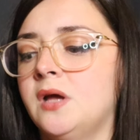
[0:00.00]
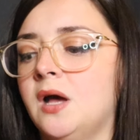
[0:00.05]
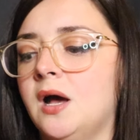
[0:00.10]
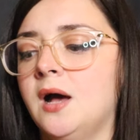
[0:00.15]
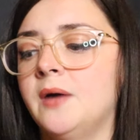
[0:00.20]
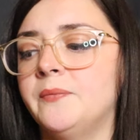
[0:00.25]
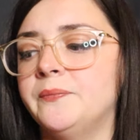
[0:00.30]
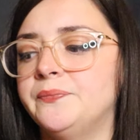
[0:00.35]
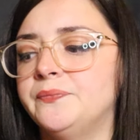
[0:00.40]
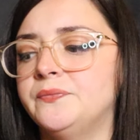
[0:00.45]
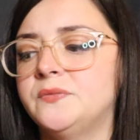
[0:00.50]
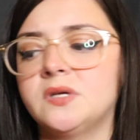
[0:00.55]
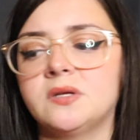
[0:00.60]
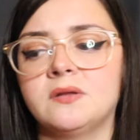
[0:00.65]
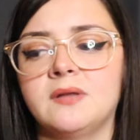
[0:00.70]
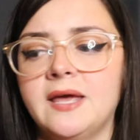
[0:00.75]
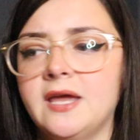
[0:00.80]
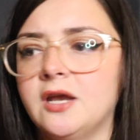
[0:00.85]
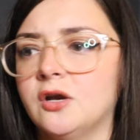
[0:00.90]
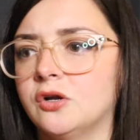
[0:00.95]
um,
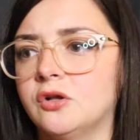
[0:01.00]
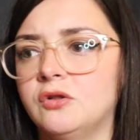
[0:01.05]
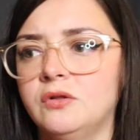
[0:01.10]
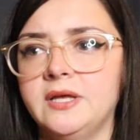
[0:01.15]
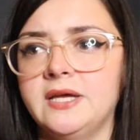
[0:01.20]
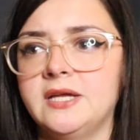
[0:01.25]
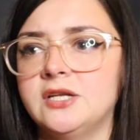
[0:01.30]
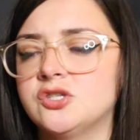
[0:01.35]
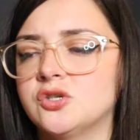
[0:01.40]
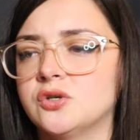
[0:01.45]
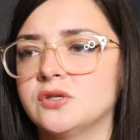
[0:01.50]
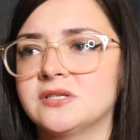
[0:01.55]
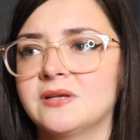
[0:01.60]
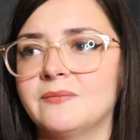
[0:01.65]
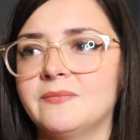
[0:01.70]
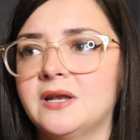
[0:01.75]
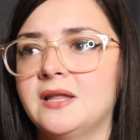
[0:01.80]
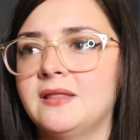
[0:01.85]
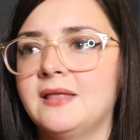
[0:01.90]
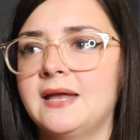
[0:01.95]
delay or glitch or
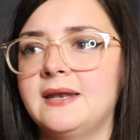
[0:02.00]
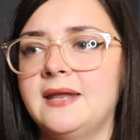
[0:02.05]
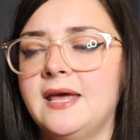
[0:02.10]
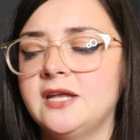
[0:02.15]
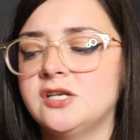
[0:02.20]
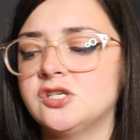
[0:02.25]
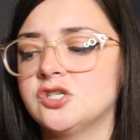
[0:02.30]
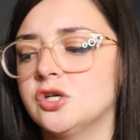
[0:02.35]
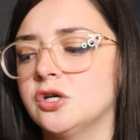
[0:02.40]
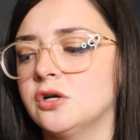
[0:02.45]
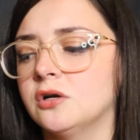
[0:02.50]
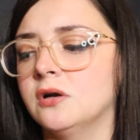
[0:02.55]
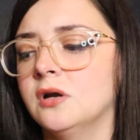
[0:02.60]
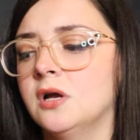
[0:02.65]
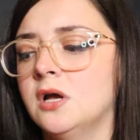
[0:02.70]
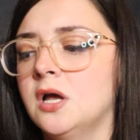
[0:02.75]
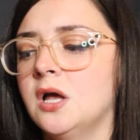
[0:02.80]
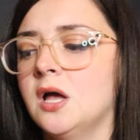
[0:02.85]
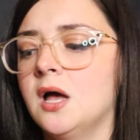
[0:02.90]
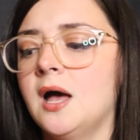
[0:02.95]
something of that nature.
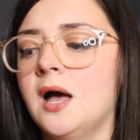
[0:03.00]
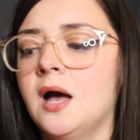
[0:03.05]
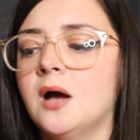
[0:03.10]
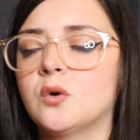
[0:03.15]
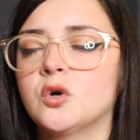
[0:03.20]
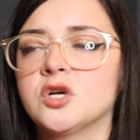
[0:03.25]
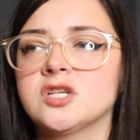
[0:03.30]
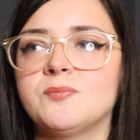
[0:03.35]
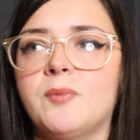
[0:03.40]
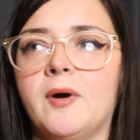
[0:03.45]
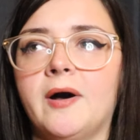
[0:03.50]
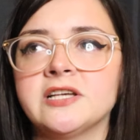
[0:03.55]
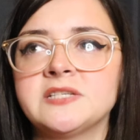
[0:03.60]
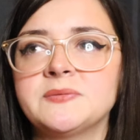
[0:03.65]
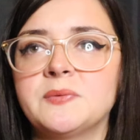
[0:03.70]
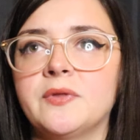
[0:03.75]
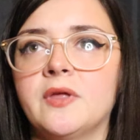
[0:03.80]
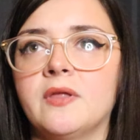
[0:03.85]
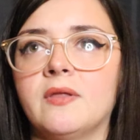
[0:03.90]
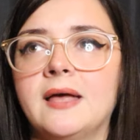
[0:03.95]
Uh, or it's
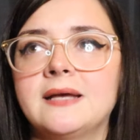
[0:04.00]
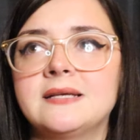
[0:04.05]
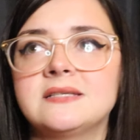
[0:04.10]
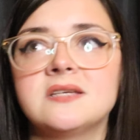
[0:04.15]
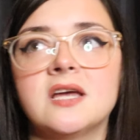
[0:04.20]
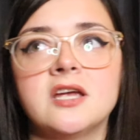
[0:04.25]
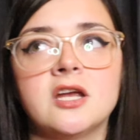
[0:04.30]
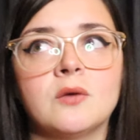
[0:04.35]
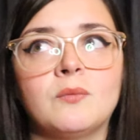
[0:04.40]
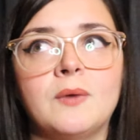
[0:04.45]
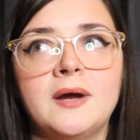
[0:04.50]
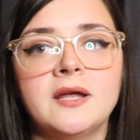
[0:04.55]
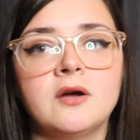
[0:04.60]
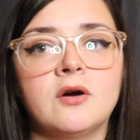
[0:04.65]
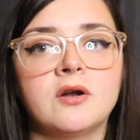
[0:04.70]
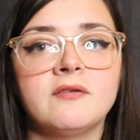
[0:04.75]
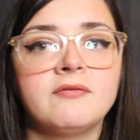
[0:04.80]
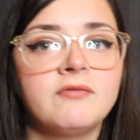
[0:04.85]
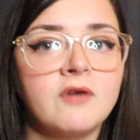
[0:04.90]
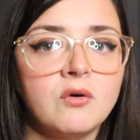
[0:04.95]
possible that, like, say you're
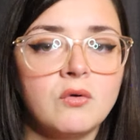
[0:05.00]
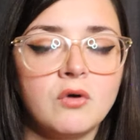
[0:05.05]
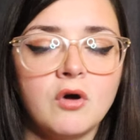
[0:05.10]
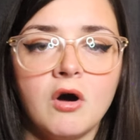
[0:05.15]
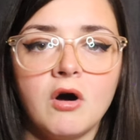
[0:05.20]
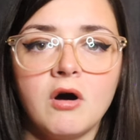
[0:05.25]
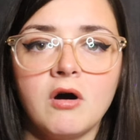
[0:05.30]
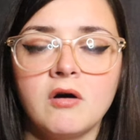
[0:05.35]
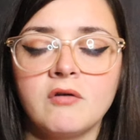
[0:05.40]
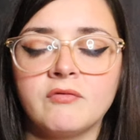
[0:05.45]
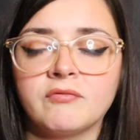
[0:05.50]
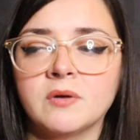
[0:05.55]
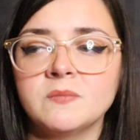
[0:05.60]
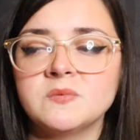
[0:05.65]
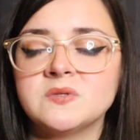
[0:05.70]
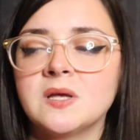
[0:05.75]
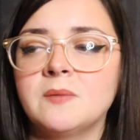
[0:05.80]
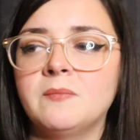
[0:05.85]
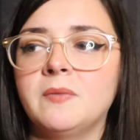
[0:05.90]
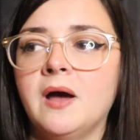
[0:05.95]
waiting on a phone call
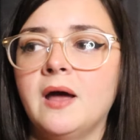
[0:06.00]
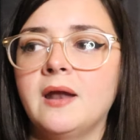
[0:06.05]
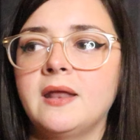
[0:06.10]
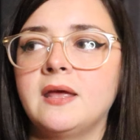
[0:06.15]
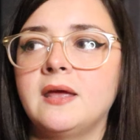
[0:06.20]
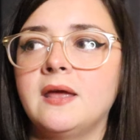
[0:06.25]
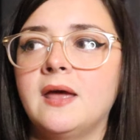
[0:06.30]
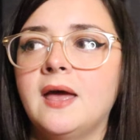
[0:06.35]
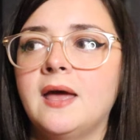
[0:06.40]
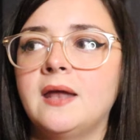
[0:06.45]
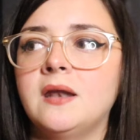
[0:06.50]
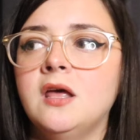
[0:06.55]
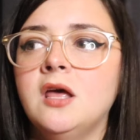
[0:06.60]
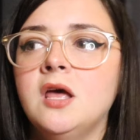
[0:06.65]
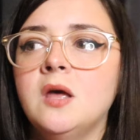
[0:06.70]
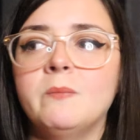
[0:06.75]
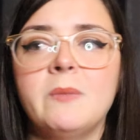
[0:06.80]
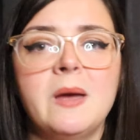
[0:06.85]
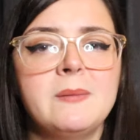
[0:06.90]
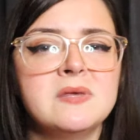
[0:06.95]
from somebody and
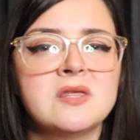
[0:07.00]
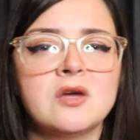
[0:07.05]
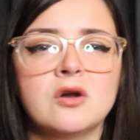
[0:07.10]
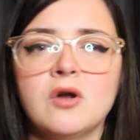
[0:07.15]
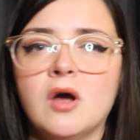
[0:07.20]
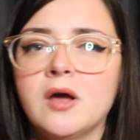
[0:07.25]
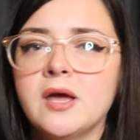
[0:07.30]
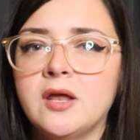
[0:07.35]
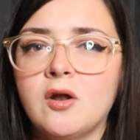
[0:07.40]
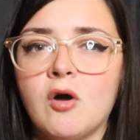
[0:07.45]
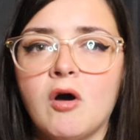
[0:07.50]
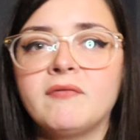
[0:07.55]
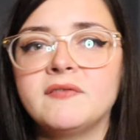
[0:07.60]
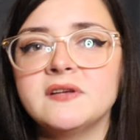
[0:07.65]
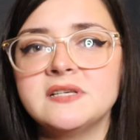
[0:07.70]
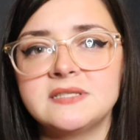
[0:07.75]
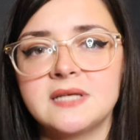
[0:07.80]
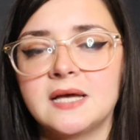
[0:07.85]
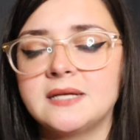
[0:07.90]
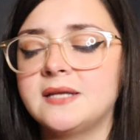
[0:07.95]
maybe they're not in
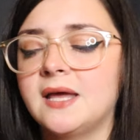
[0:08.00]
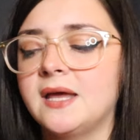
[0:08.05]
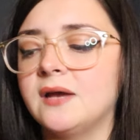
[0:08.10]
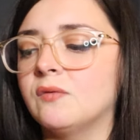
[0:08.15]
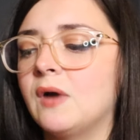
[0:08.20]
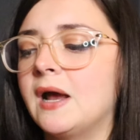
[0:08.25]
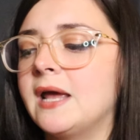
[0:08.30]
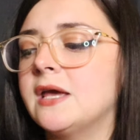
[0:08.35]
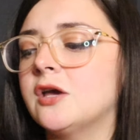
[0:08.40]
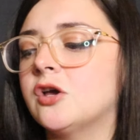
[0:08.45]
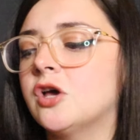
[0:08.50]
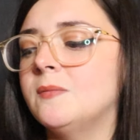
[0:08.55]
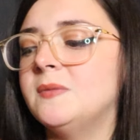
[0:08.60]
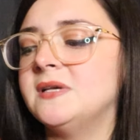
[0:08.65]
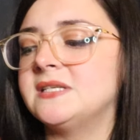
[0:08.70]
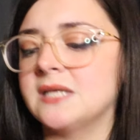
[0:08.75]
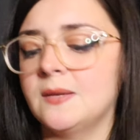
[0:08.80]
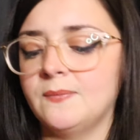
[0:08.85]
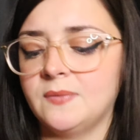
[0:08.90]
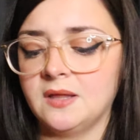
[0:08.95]
office that day, right? It could
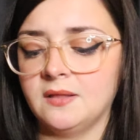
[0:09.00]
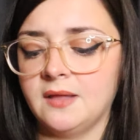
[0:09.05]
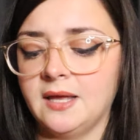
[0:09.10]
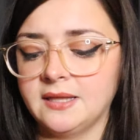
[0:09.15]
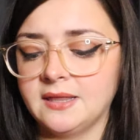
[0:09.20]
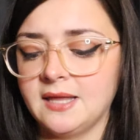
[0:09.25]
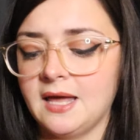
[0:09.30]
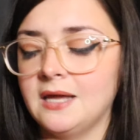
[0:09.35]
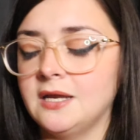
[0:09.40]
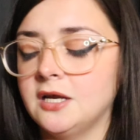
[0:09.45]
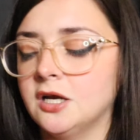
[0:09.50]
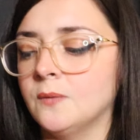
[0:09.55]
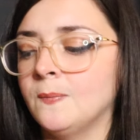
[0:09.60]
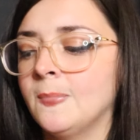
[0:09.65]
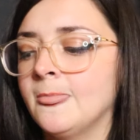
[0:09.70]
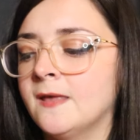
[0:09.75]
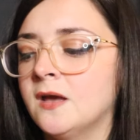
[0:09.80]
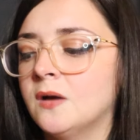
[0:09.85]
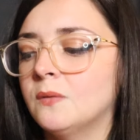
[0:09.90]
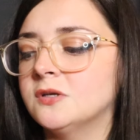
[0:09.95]
be something like that here.
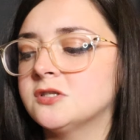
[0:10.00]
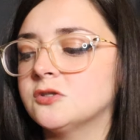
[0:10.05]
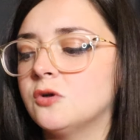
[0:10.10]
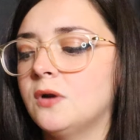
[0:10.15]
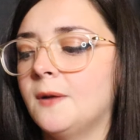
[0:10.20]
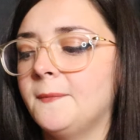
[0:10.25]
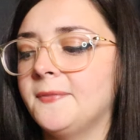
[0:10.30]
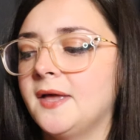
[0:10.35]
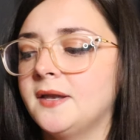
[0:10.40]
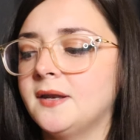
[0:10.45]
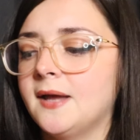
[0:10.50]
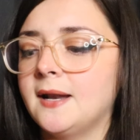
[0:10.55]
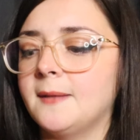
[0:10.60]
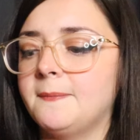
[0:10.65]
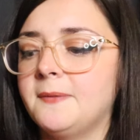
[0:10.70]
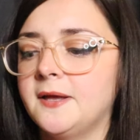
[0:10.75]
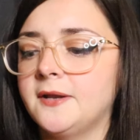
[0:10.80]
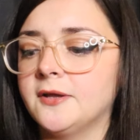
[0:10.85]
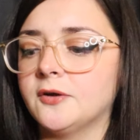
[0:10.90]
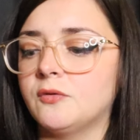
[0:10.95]
What's going on with that Knight
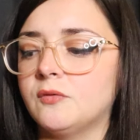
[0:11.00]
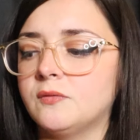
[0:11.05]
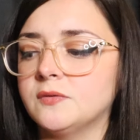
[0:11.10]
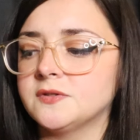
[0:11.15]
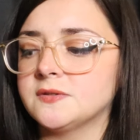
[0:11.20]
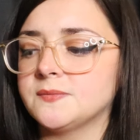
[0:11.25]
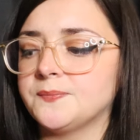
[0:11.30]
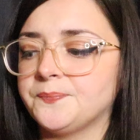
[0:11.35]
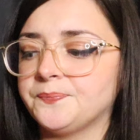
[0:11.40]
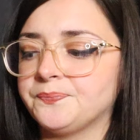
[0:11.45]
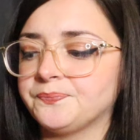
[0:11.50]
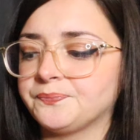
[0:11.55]
of Pentacles?